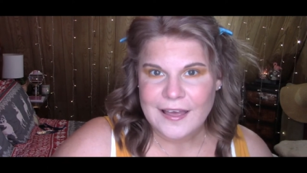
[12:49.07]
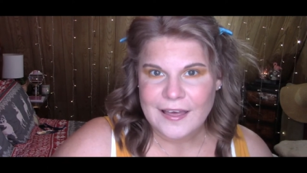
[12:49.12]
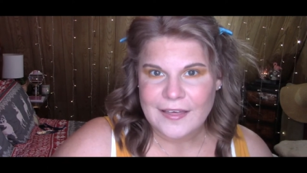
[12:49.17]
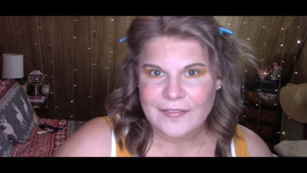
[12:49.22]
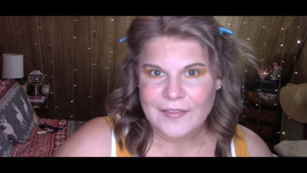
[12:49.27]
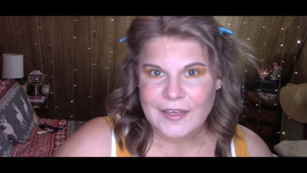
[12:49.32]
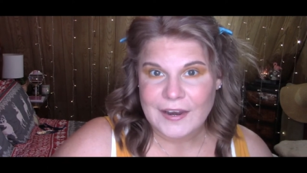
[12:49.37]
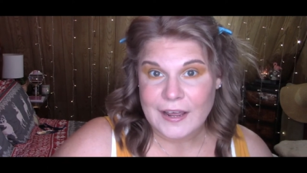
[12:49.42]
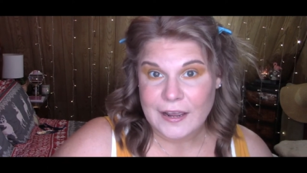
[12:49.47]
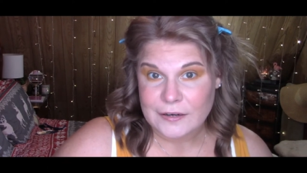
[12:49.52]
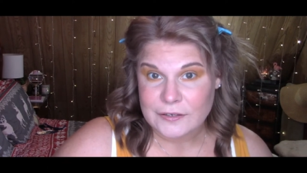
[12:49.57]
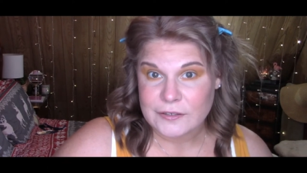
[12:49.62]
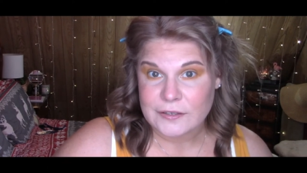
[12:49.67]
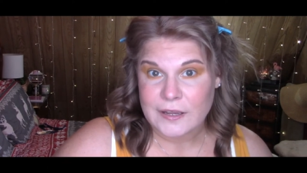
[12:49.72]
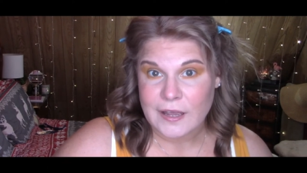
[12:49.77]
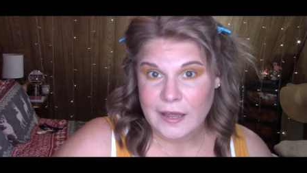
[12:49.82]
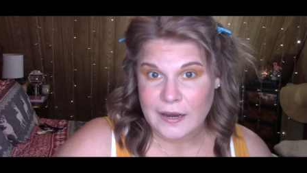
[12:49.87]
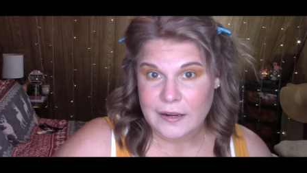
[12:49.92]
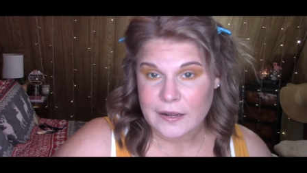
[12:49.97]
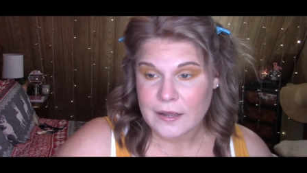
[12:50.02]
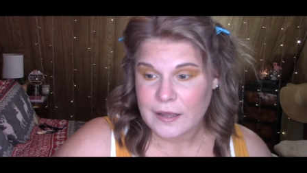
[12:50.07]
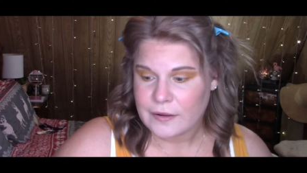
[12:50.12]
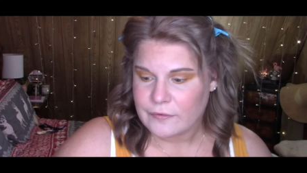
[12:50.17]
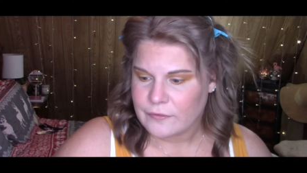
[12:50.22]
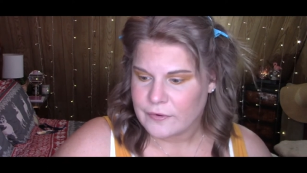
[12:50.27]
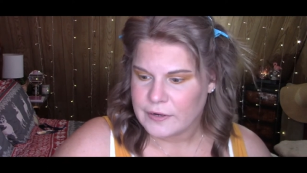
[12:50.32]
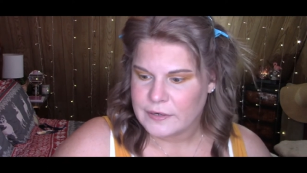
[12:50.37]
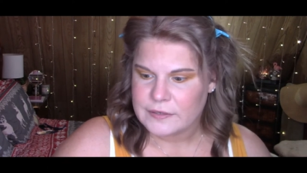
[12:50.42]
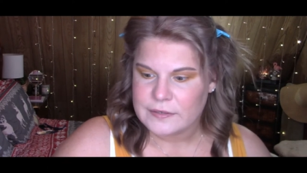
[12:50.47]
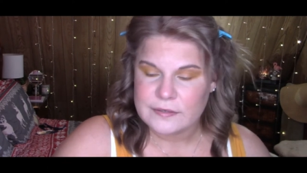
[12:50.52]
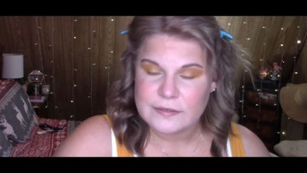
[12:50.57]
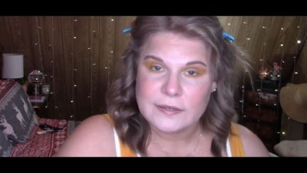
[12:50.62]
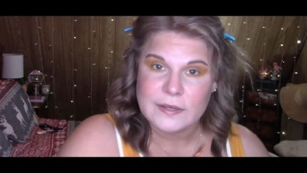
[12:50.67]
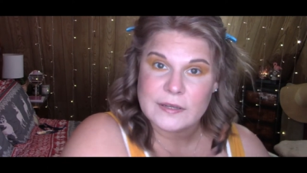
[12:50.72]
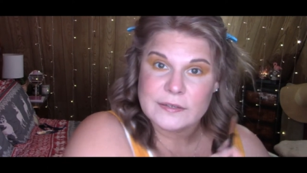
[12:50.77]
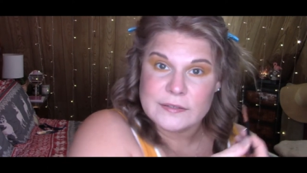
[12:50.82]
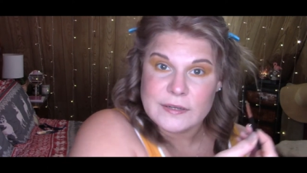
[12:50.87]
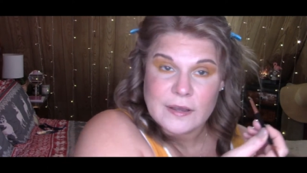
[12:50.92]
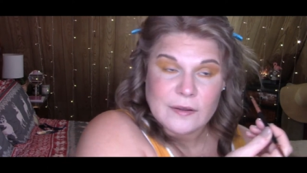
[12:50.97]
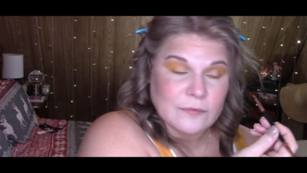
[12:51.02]
and then actually had it cut right
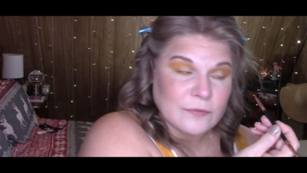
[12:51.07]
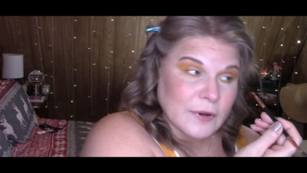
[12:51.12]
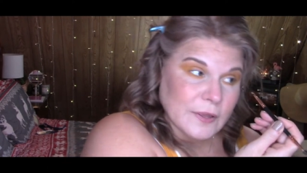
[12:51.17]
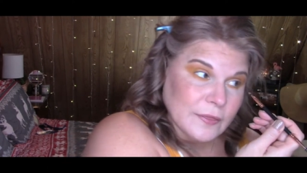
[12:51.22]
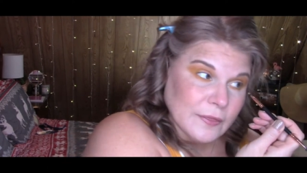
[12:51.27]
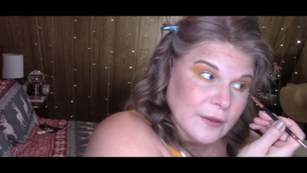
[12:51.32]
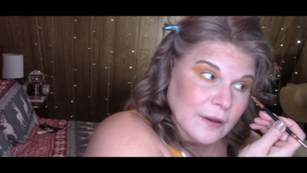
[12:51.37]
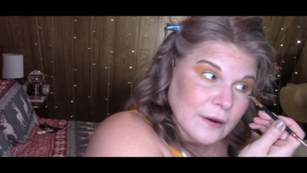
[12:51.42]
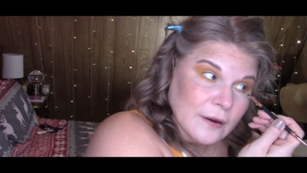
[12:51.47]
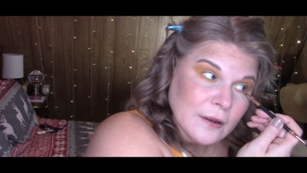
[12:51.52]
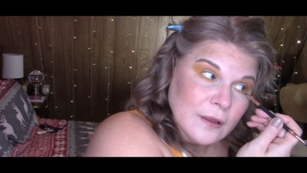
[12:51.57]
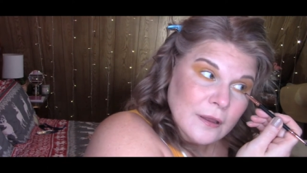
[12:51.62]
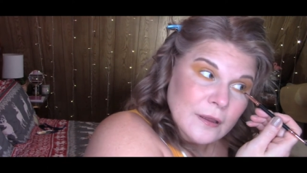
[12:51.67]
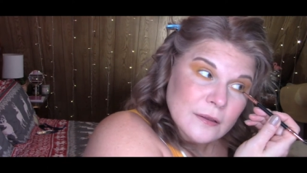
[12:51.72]
cut down right there.